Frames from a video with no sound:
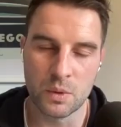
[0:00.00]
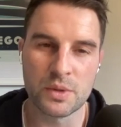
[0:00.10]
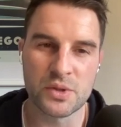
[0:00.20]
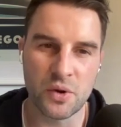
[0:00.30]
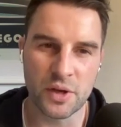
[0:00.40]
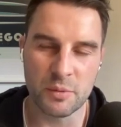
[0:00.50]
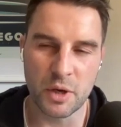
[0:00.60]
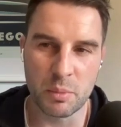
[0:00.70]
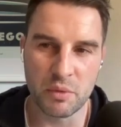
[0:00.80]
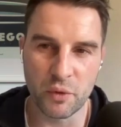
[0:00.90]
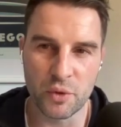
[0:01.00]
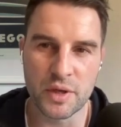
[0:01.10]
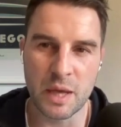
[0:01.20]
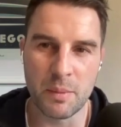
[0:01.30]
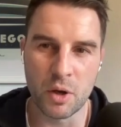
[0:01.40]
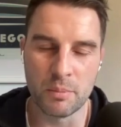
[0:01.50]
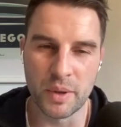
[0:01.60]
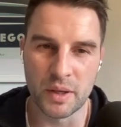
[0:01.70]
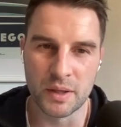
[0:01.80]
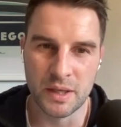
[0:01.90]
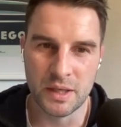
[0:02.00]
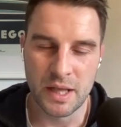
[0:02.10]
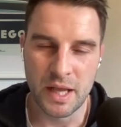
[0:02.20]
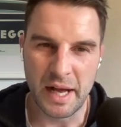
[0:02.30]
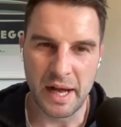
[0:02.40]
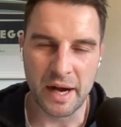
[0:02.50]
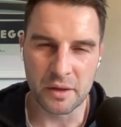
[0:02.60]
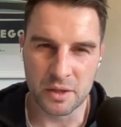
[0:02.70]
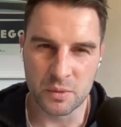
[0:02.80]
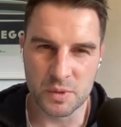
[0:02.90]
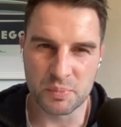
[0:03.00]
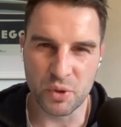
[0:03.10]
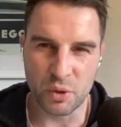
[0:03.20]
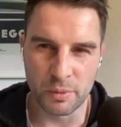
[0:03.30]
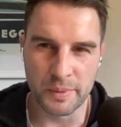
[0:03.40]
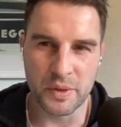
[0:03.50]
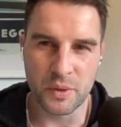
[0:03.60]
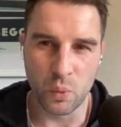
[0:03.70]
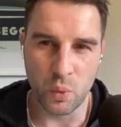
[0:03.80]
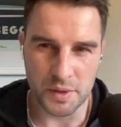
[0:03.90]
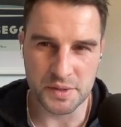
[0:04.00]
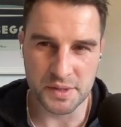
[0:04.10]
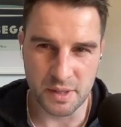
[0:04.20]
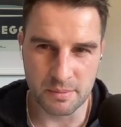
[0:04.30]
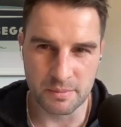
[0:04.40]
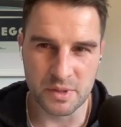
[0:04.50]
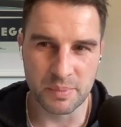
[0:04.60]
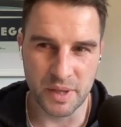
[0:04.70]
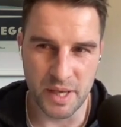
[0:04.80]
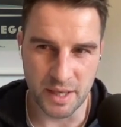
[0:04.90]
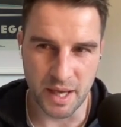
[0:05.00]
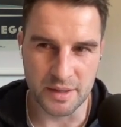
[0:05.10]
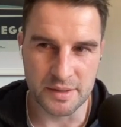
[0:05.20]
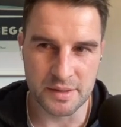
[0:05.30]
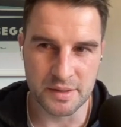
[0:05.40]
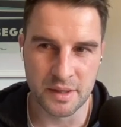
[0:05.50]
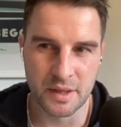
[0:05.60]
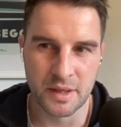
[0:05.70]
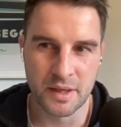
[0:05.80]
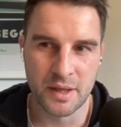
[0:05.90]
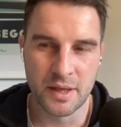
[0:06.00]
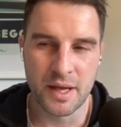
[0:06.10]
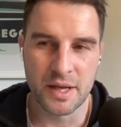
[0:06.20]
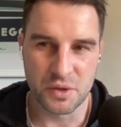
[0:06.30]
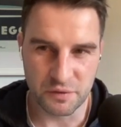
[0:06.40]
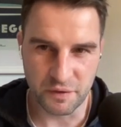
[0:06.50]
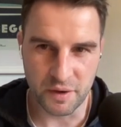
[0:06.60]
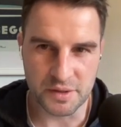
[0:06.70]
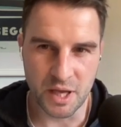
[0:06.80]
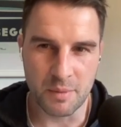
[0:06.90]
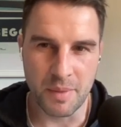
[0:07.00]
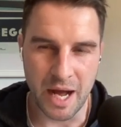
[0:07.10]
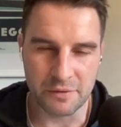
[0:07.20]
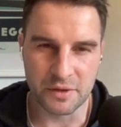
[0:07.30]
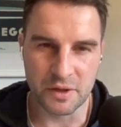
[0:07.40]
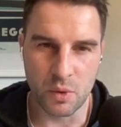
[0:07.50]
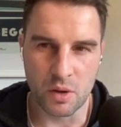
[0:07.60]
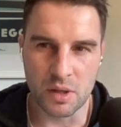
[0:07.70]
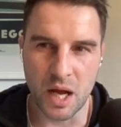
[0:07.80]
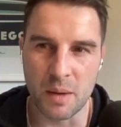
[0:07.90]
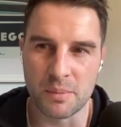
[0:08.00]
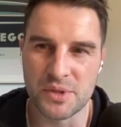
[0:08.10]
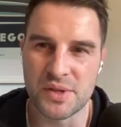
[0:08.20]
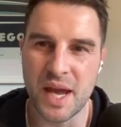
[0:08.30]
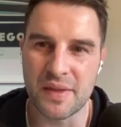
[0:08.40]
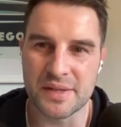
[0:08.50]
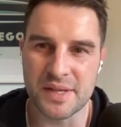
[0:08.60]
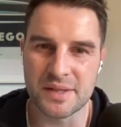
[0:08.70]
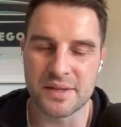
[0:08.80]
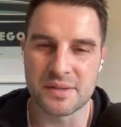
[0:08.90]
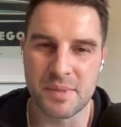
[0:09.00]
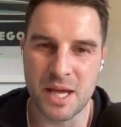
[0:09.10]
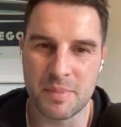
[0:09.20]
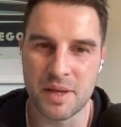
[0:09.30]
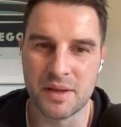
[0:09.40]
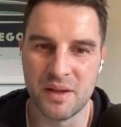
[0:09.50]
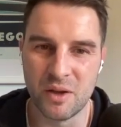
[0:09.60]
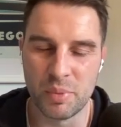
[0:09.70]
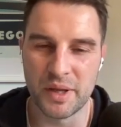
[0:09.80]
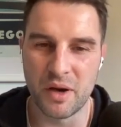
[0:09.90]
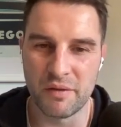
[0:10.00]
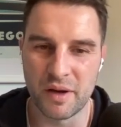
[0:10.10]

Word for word: We were talking about it before you came on, but Ireland was probably the worst team to play against as your first game after the World Cup. Do you get the sense there's maybe a little bit of